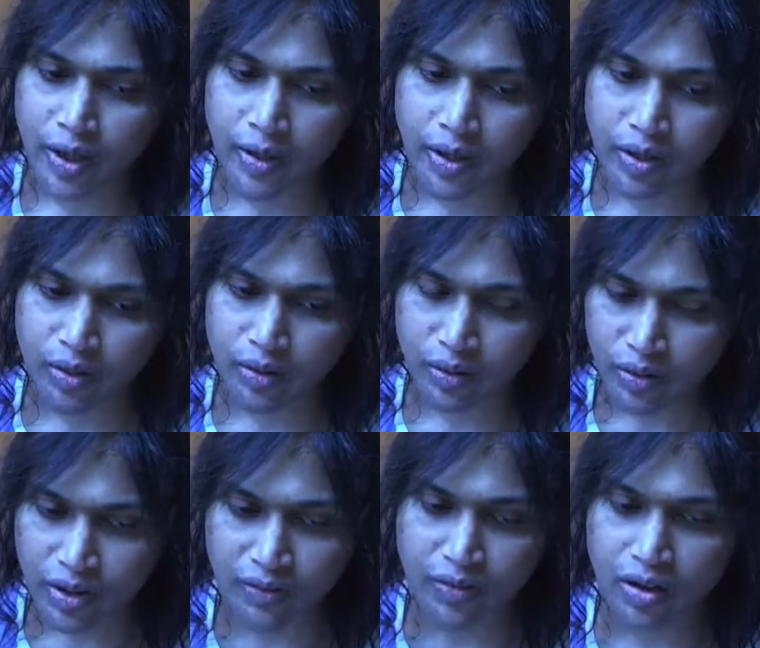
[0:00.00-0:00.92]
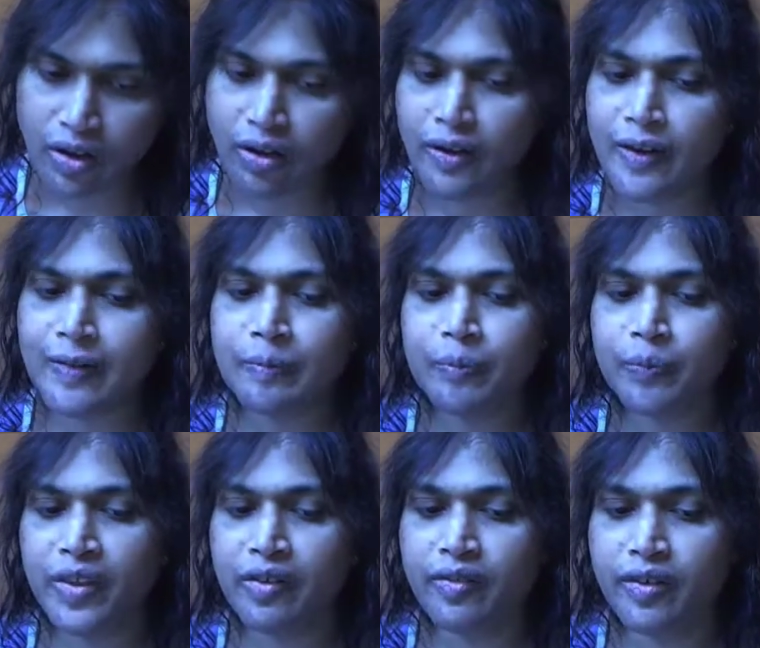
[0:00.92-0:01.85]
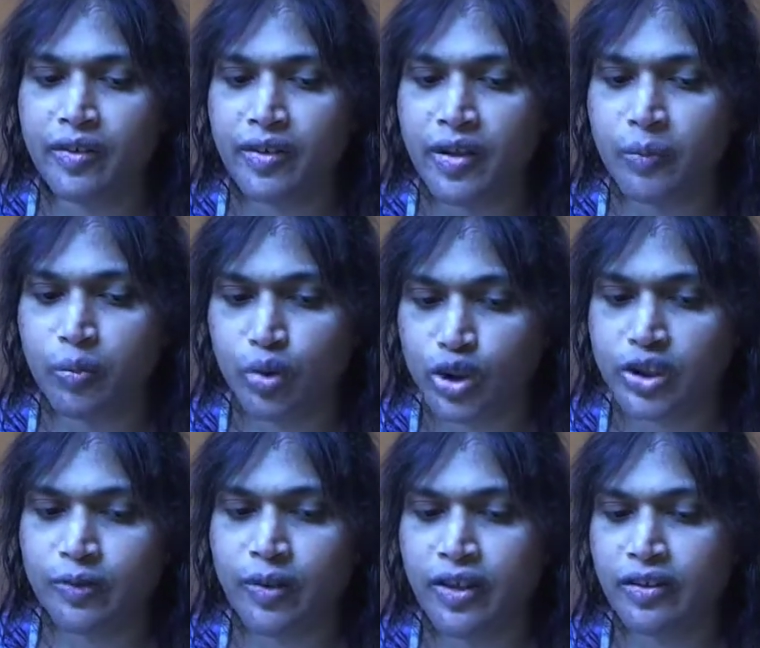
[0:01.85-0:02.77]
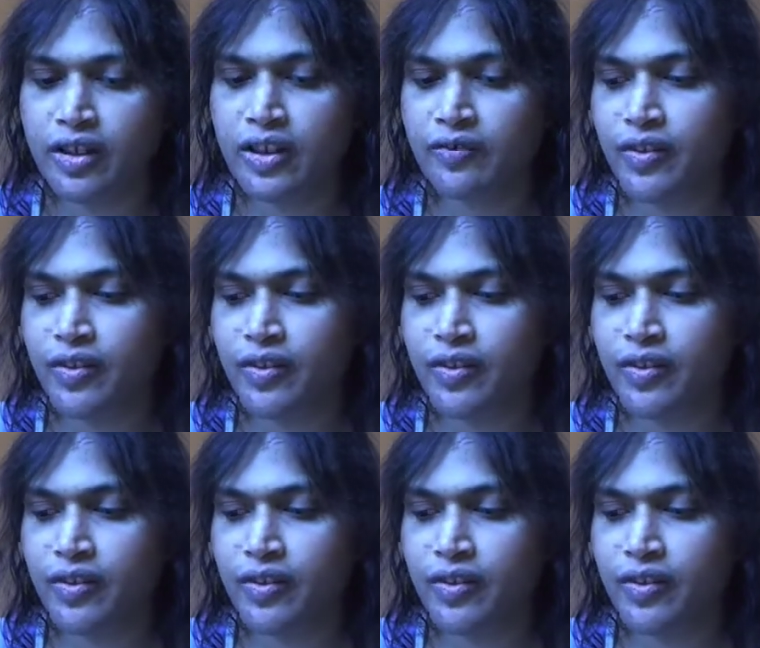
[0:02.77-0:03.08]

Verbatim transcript: I, I could have gone if I really pushed myself.